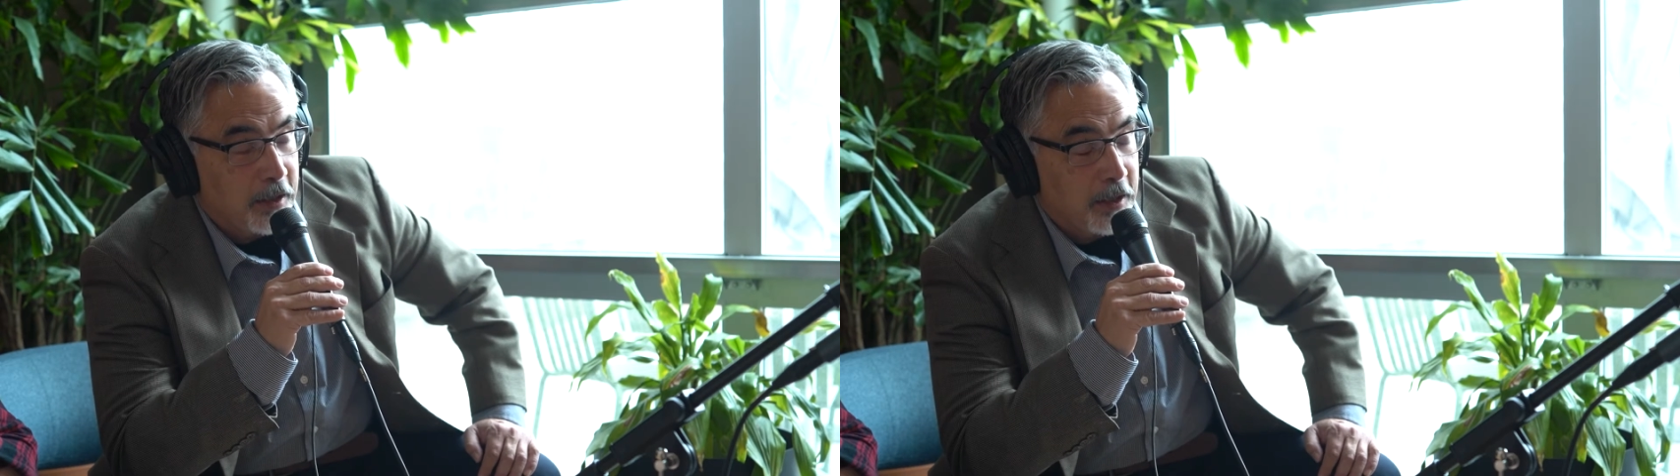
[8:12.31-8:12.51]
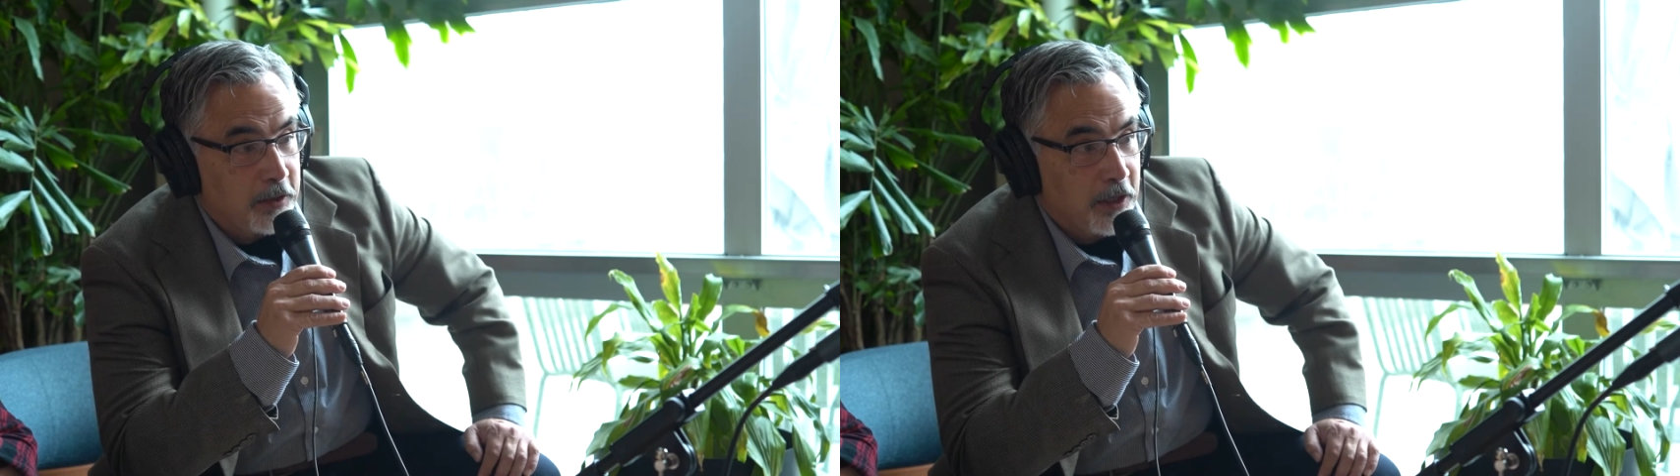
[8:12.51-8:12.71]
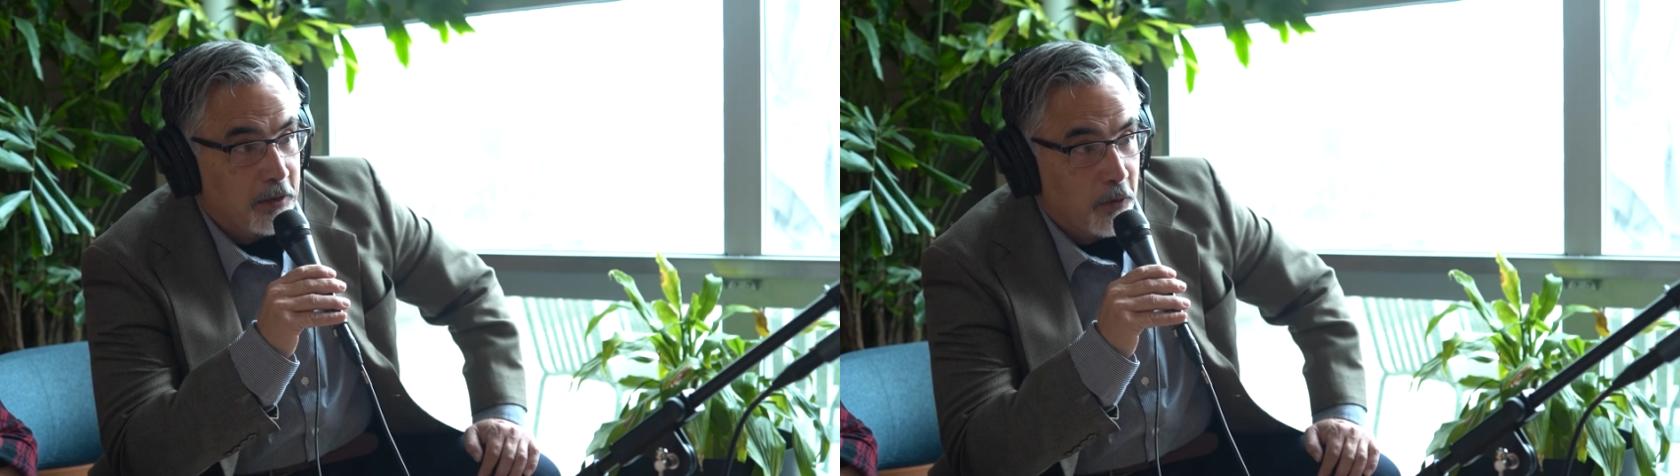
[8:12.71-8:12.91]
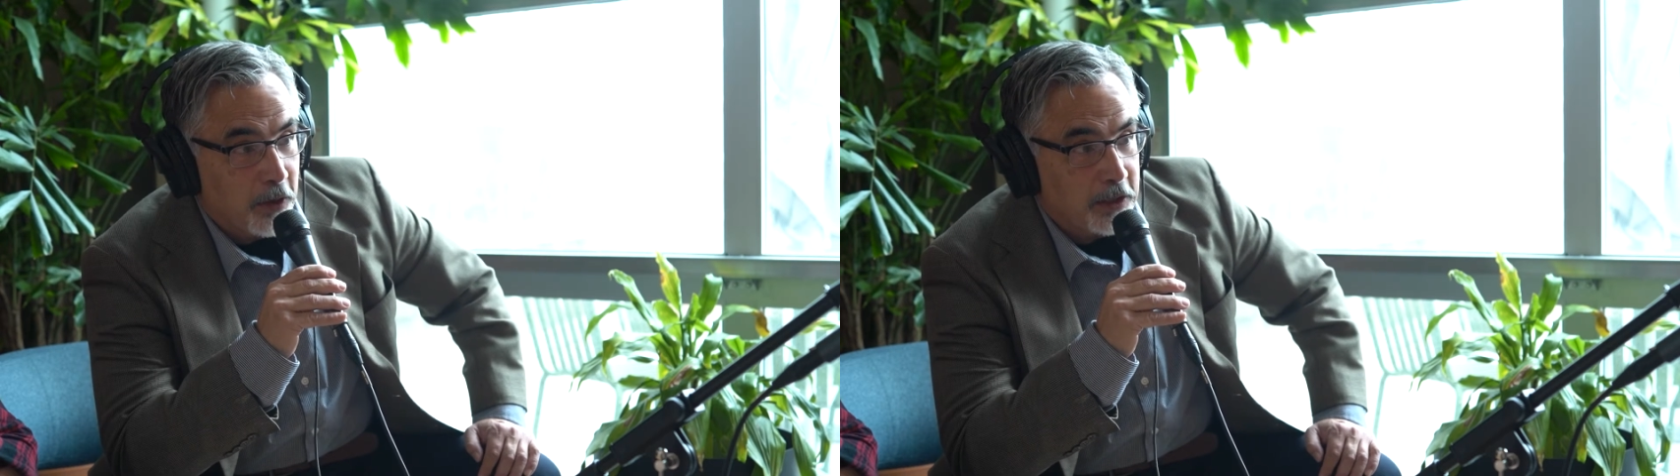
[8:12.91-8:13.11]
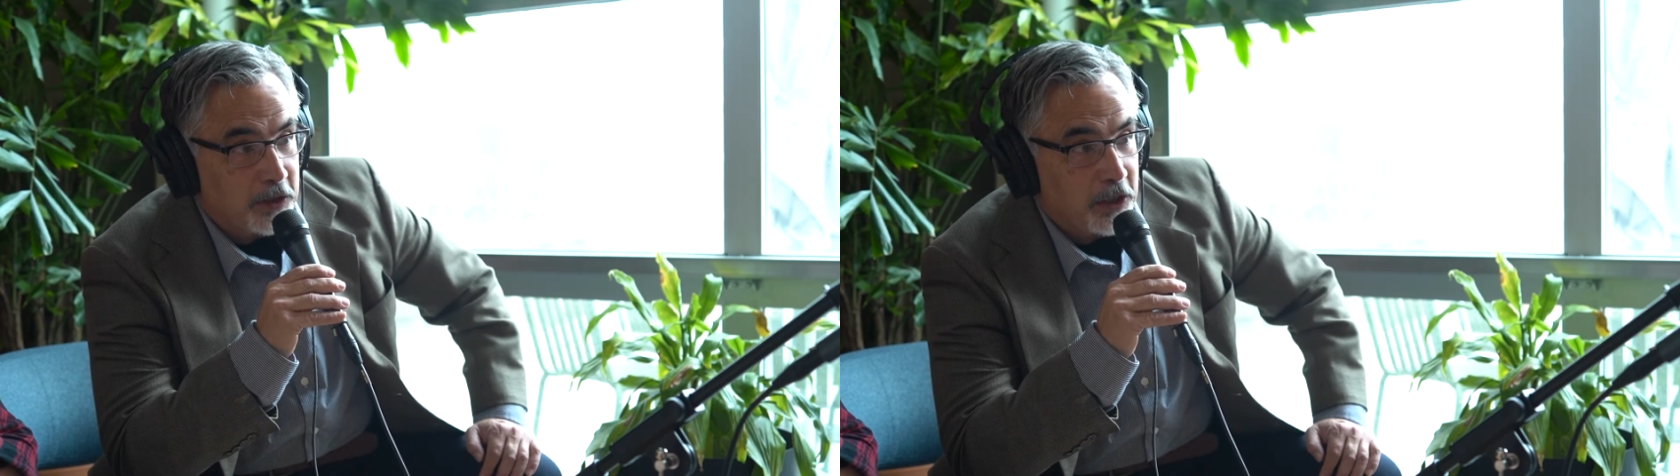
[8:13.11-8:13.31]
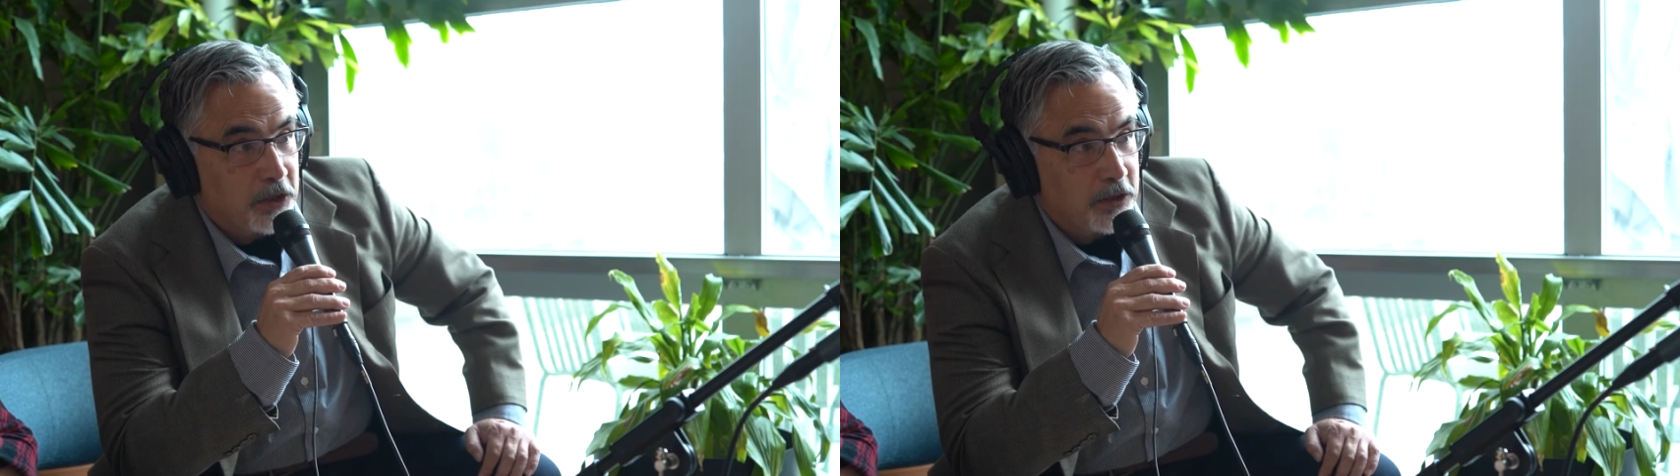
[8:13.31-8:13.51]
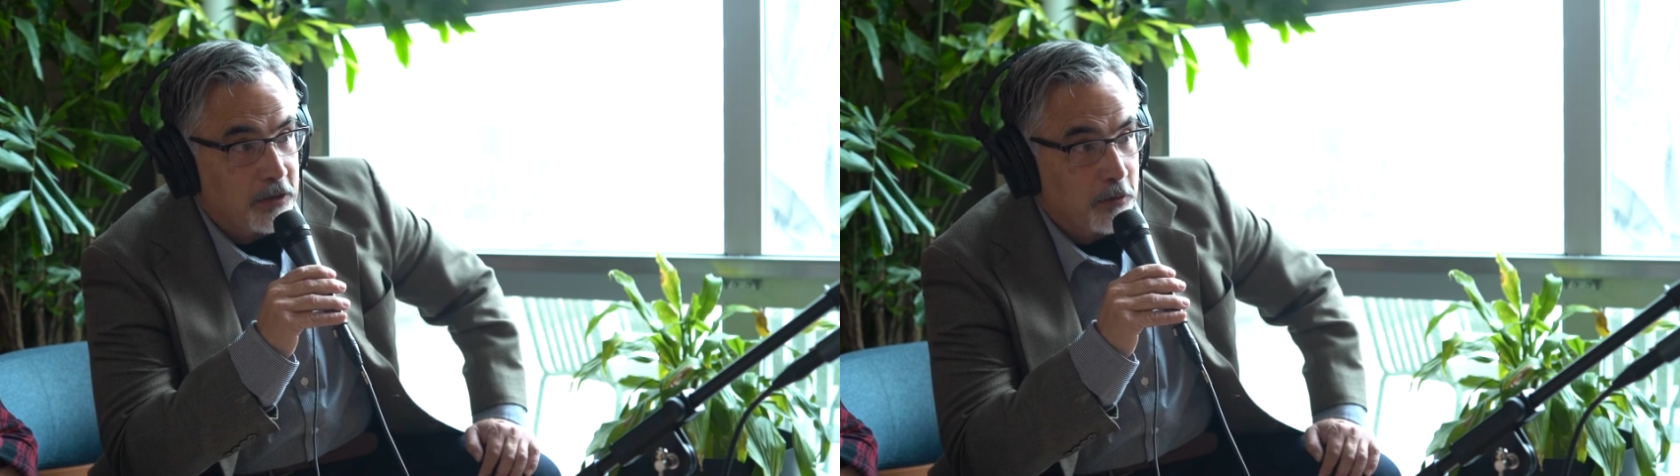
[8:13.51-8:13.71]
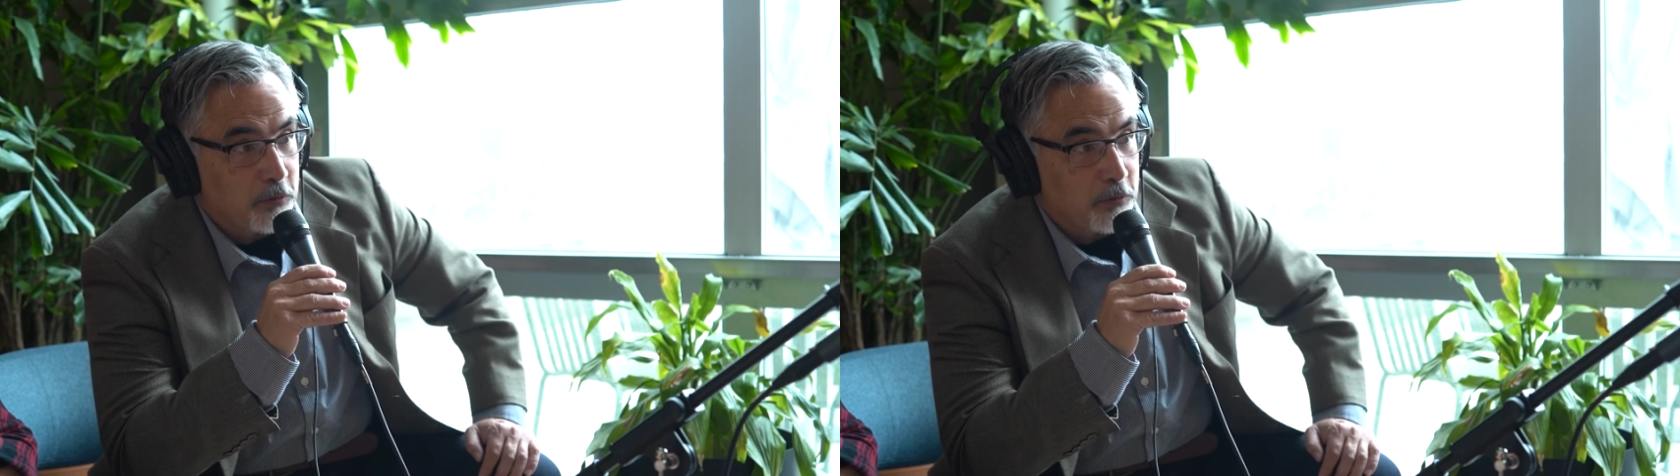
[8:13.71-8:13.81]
a young organization.